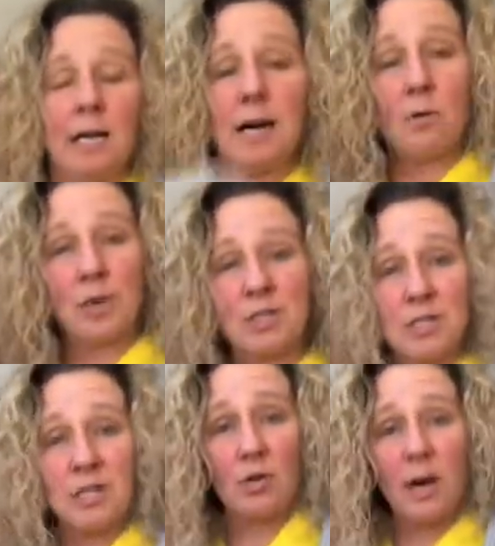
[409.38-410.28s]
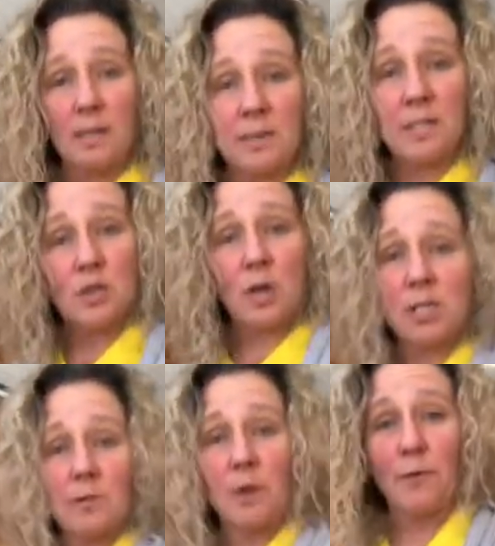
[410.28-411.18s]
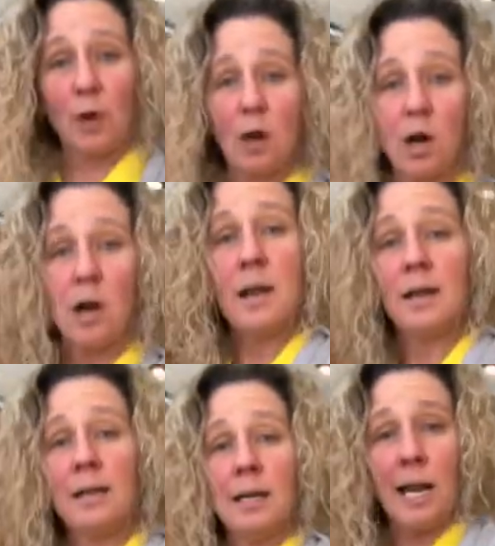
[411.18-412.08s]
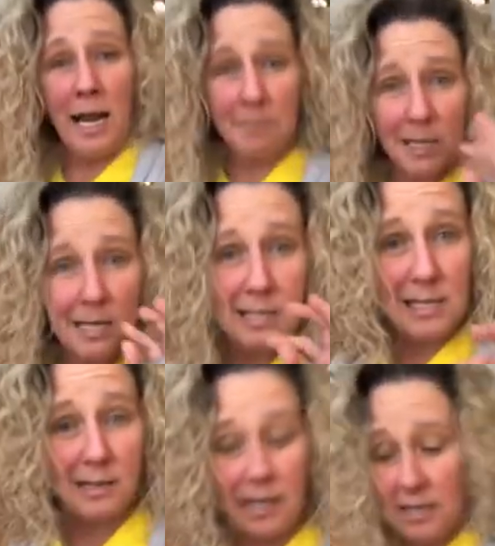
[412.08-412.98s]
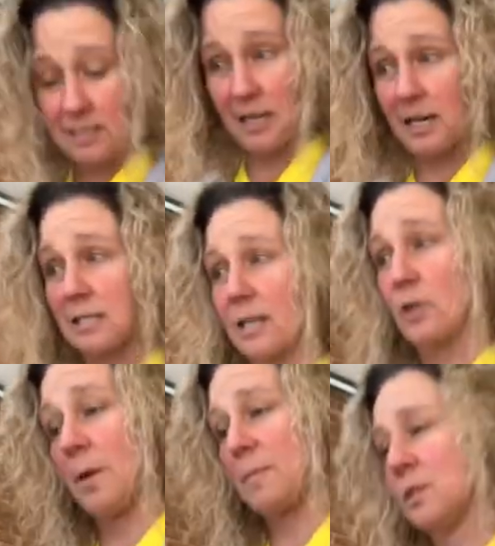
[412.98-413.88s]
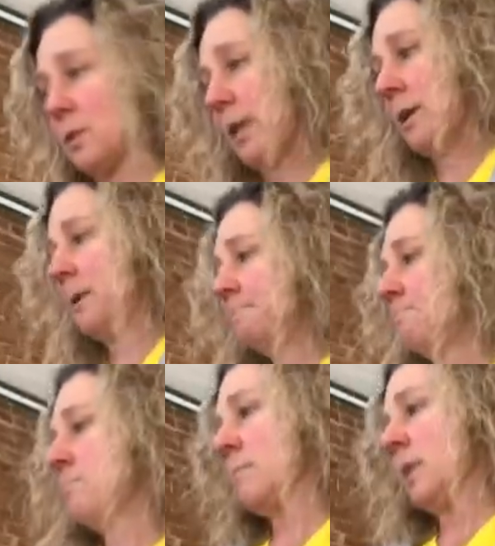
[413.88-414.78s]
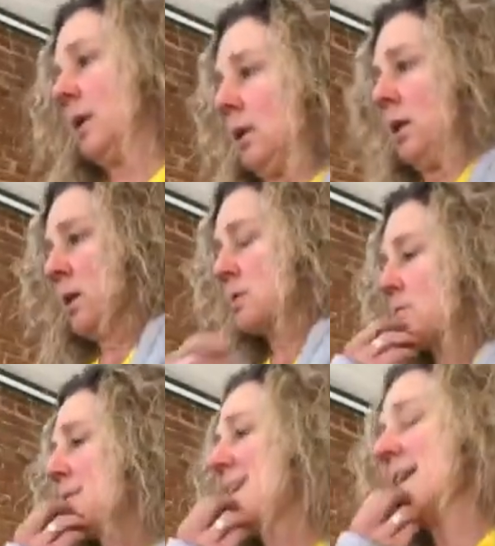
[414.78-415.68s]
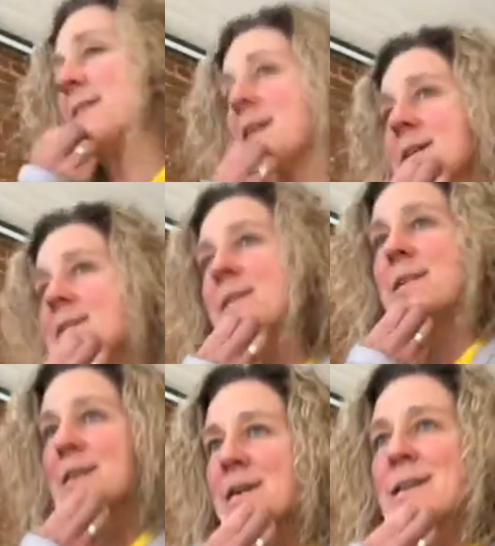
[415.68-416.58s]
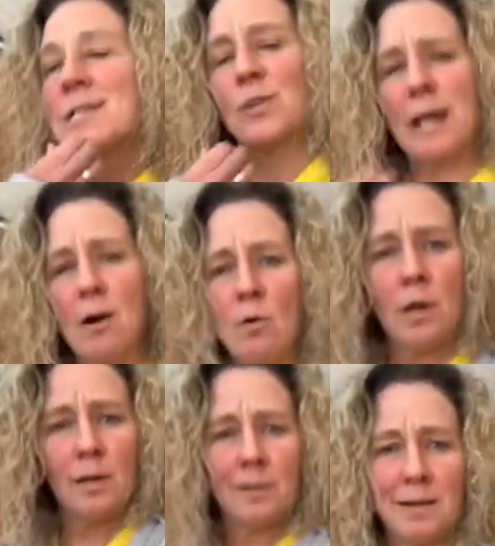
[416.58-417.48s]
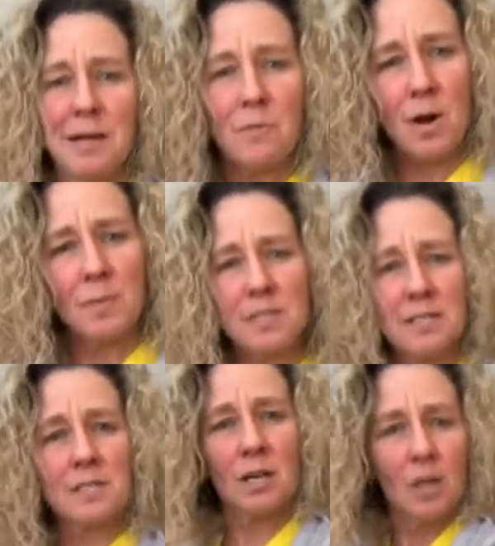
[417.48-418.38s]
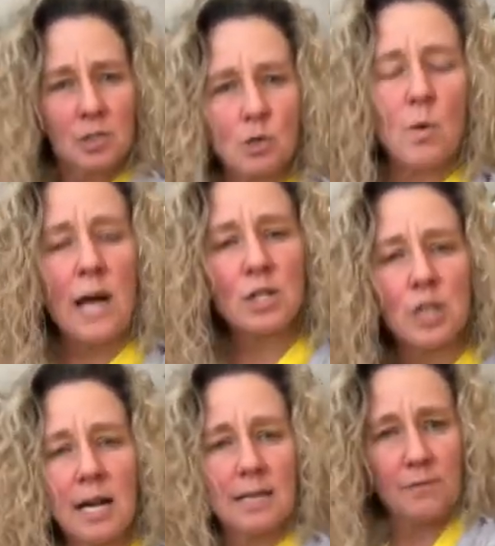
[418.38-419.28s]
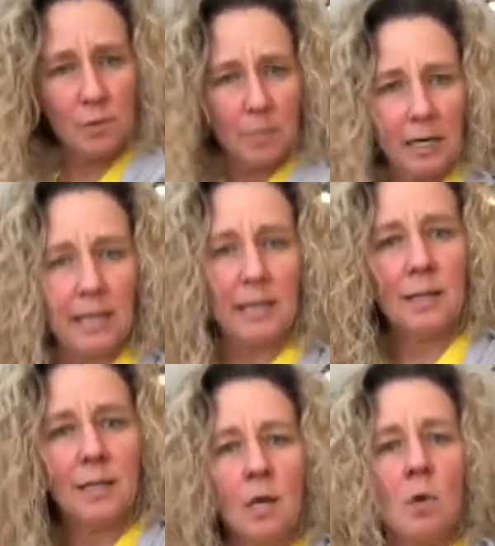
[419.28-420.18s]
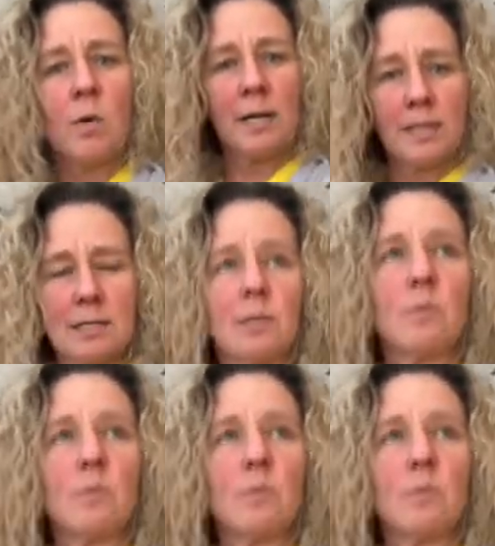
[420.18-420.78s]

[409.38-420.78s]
which is incredibly stressful for her and me, because like I said, I signed her up to do it. So again, so now Robin says, so why should I give you money? What's